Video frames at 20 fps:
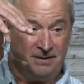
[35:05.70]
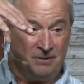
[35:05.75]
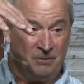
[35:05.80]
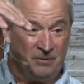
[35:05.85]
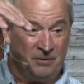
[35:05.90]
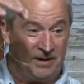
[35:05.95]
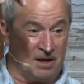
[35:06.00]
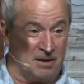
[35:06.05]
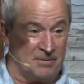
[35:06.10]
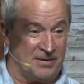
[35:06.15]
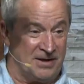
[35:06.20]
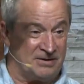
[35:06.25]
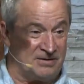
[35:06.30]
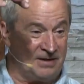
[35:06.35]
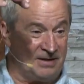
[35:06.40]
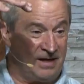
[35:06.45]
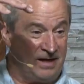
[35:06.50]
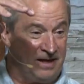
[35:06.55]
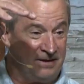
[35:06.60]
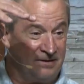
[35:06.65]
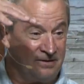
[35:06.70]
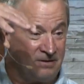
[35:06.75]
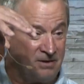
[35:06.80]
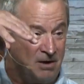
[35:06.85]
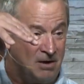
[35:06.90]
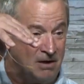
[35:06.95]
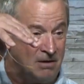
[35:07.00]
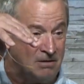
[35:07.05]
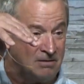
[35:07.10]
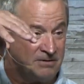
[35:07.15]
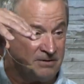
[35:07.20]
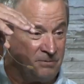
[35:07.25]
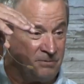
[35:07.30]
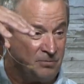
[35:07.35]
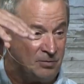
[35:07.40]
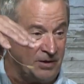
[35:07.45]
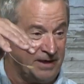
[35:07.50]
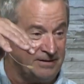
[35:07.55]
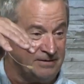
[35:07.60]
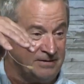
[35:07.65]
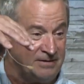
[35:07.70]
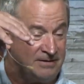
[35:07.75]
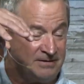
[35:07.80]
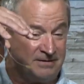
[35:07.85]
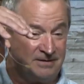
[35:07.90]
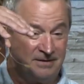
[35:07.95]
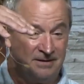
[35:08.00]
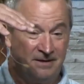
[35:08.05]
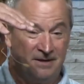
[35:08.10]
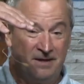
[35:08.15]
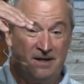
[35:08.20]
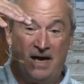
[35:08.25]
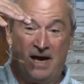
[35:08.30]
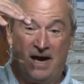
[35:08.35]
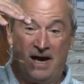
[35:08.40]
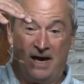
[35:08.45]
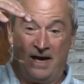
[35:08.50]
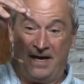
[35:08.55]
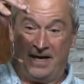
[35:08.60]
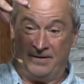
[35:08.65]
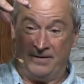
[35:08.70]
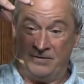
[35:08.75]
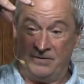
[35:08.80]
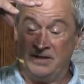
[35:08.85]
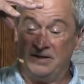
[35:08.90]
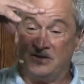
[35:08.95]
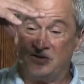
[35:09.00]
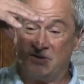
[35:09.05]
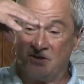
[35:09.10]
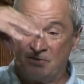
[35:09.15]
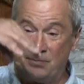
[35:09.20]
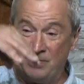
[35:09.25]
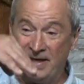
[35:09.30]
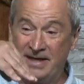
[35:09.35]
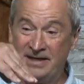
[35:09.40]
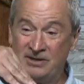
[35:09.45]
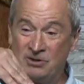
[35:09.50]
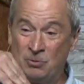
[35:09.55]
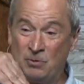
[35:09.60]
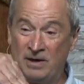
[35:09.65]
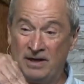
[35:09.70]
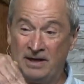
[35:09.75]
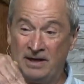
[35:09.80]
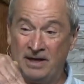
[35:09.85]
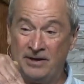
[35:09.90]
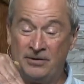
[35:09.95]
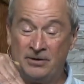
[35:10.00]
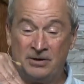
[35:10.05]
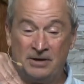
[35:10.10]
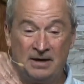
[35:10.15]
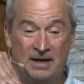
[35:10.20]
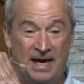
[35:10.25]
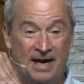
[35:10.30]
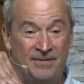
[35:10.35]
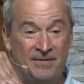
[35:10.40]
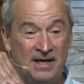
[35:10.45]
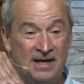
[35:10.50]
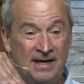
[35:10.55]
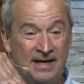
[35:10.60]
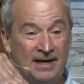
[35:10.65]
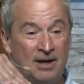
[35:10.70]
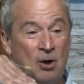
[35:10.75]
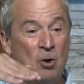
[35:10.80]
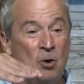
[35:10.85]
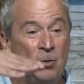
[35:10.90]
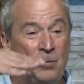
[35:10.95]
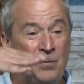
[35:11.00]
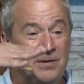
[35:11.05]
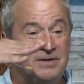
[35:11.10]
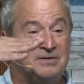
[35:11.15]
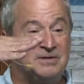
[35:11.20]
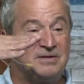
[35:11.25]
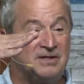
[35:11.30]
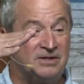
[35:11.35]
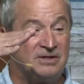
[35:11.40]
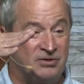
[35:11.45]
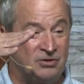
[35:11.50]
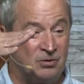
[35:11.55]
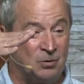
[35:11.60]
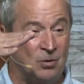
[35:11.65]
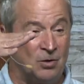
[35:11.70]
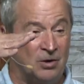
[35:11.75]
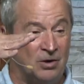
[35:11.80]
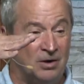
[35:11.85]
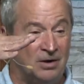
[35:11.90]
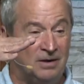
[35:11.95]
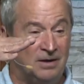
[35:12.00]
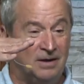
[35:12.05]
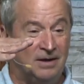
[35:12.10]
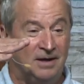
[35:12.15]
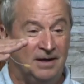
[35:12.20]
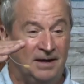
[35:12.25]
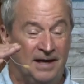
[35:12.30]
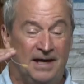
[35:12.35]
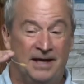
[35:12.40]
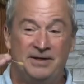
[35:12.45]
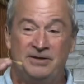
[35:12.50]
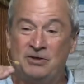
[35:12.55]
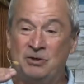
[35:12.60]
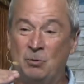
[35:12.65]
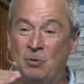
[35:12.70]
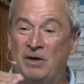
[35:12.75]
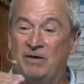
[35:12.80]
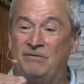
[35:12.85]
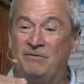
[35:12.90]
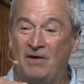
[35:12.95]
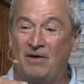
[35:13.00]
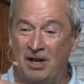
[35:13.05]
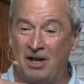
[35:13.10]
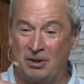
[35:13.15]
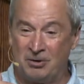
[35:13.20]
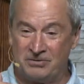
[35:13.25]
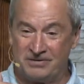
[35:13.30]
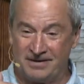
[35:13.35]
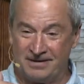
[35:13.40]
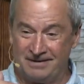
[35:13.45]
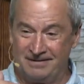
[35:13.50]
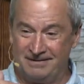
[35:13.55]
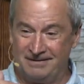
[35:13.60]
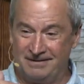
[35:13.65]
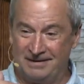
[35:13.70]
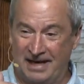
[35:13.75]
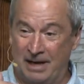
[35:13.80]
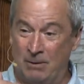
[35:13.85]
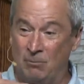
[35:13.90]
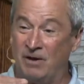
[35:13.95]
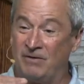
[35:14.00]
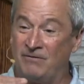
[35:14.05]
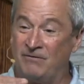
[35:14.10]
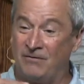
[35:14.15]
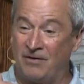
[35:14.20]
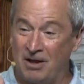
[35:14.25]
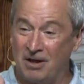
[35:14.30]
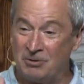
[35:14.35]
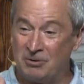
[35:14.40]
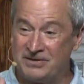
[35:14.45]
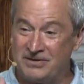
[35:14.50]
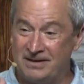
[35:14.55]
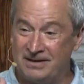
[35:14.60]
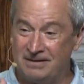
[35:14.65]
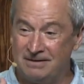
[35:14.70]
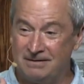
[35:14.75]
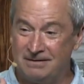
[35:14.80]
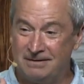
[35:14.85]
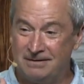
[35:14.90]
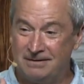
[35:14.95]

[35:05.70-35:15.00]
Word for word: We talked about singing songs and praises, and then submitting to one another, and then it opens the door into what follows it. And what follows it?